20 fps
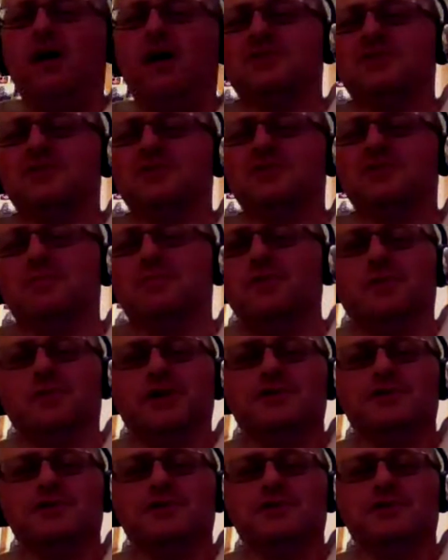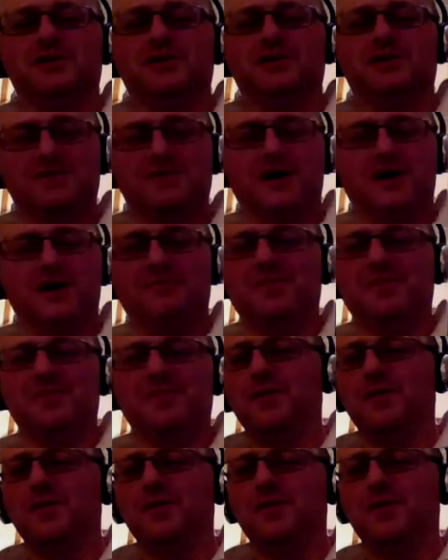What are you hoping for
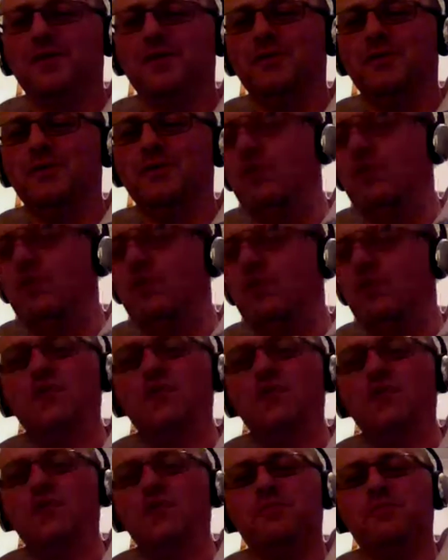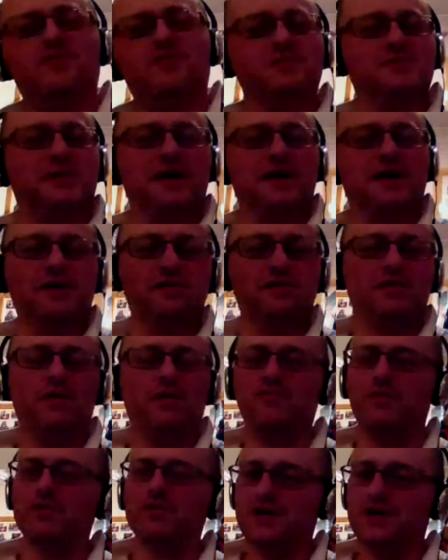Christmas, mate? I don't know whether it was
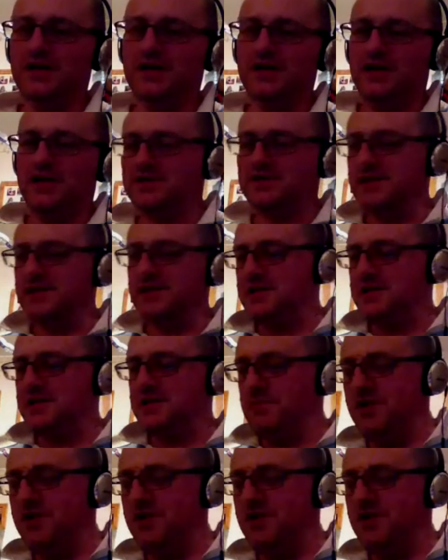is it a beer related question?